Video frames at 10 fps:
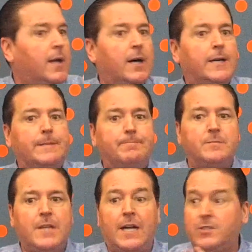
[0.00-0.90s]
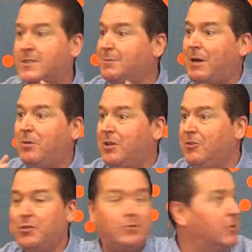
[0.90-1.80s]
not just about what
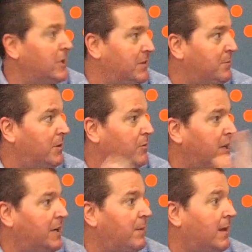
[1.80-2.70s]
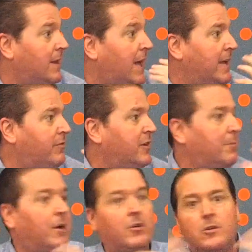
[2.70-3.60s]
you do for a living, but reading about life and
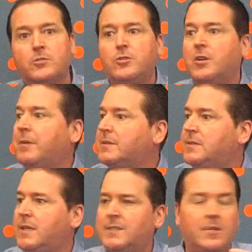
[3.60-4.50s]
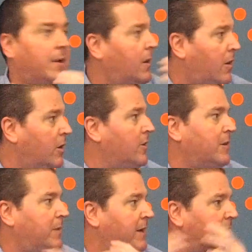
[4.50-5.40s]
about culture and about cities and about art
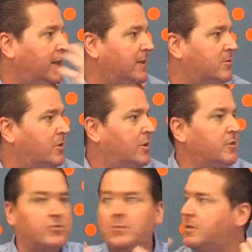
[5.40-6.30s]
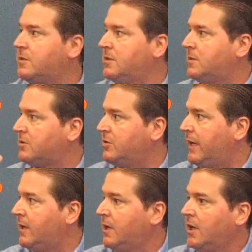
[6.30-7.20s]
and about everything that sort of contributes to this
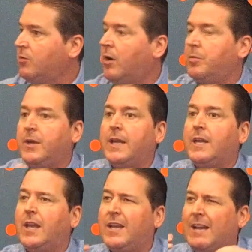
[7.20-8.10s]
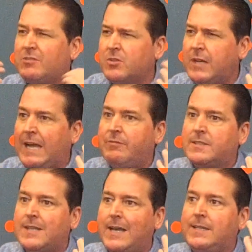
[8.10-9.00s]
great well-being. And you have to sort of have
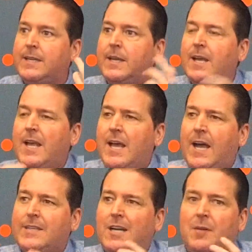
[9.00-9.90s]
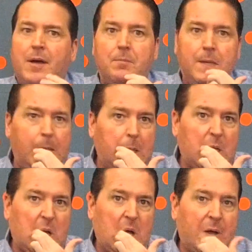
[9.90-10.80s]
this idea. I talk about being